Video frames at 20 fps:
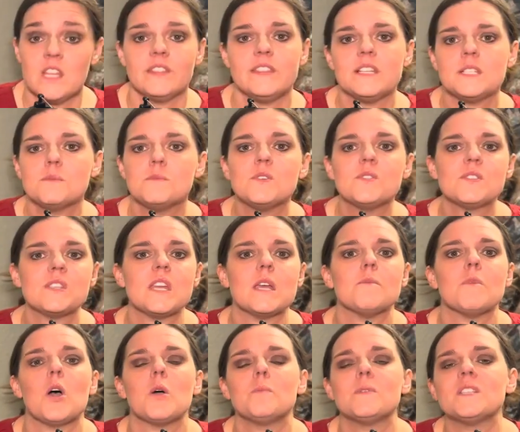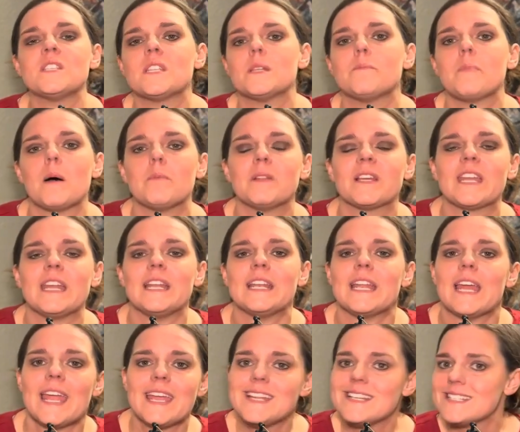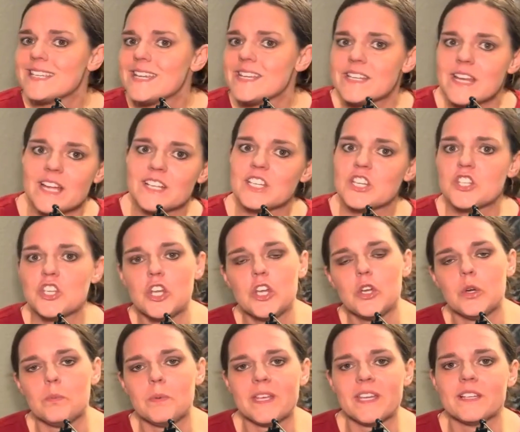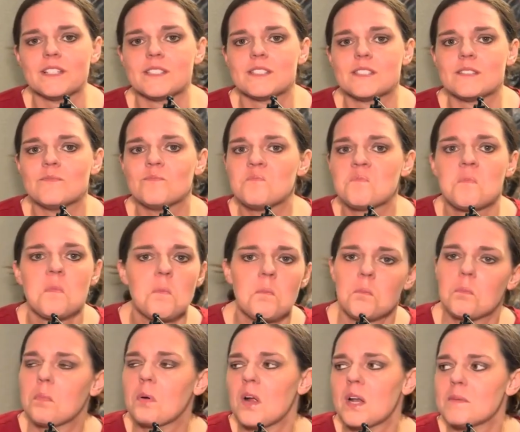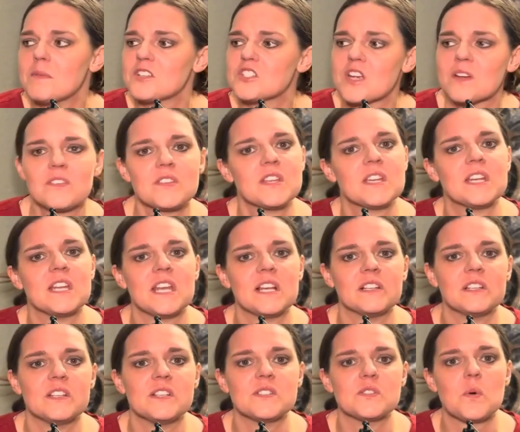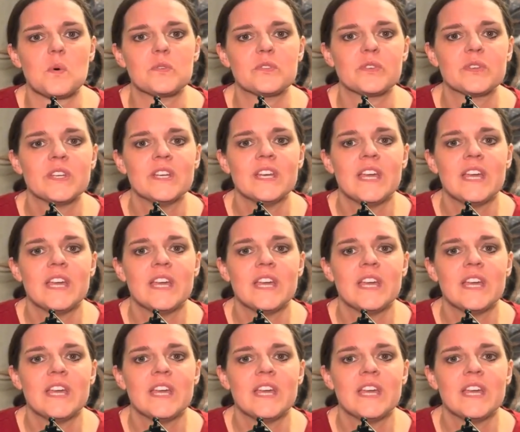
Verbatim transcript: This museum opened to the public in eighteen ninety-two because pretty much everything in England is old.